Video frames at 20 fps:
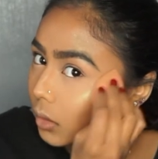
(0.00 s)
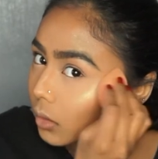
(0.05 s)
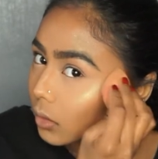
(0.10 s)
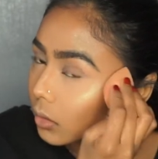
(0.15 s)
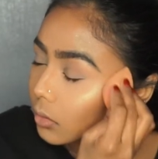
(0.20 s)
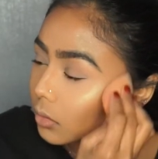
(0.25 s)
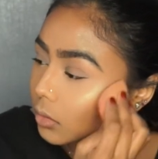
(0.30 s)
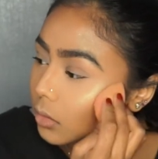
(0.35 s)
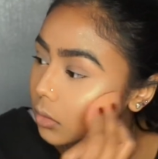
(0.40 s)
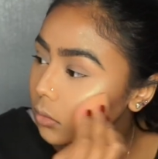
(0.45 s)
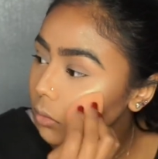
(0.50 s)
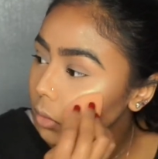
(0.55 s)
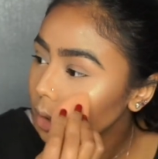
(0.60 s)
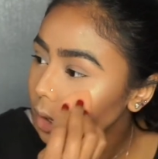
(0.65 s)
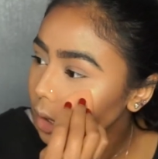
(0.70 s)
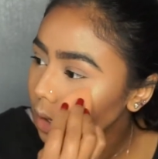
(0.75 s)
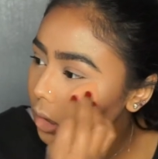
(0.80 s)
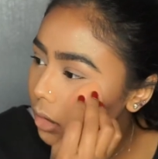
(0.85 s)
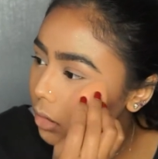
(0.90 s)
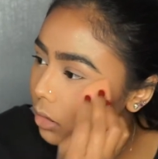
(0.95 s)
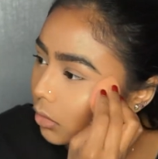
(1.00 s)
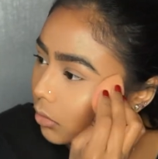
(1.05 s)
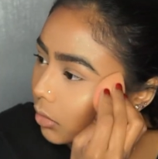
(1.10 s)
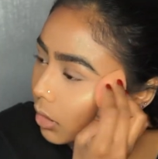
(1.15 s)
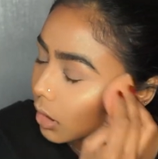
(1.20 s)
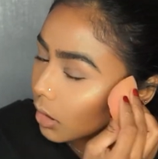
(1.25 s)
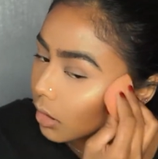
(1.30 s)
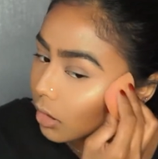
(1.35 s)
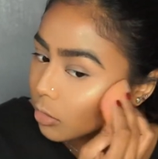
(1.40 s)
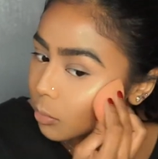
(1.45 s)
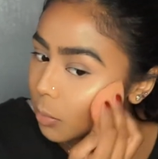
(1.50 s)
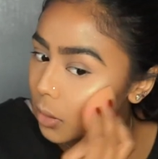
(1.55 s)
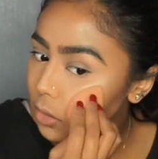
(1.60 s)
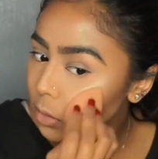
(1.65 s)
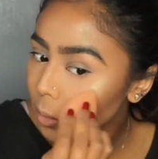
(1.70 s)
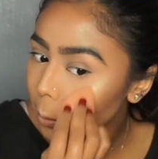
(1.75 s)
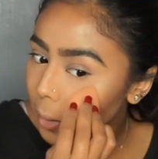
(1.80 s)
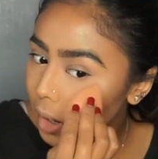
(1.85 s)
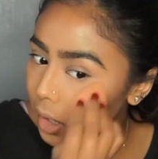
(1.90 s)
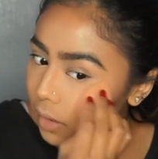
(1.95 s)
because I don't want a green nose, but I
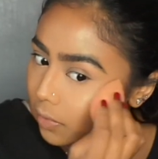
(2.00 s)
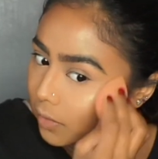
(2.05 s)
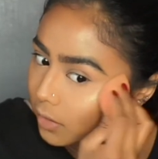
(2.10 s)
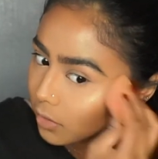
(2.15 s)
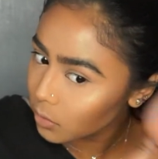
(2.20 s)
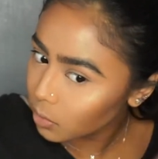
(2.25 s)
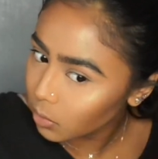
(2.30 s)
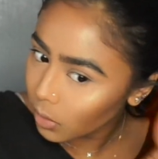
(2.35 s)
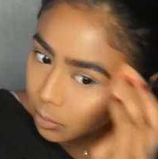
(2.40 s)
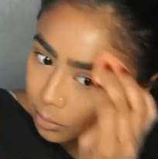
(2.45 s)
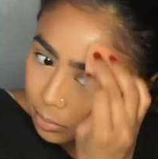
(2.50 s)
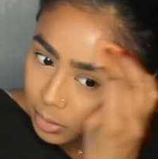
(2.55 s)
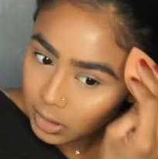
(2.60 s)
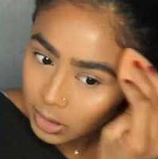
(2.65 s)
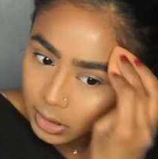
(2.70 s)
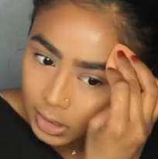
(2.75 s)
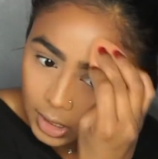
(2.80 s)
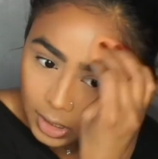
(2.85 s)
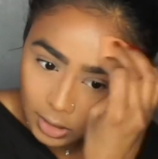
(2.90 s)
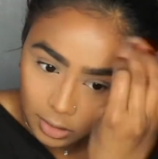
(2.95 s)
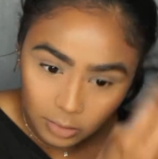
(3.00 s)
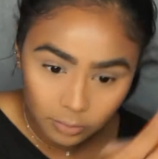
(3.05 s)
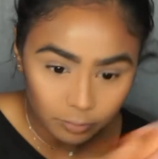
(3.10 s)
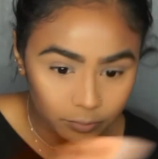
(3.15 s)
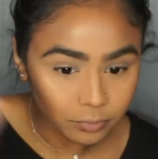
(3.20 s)
don't mind this one being like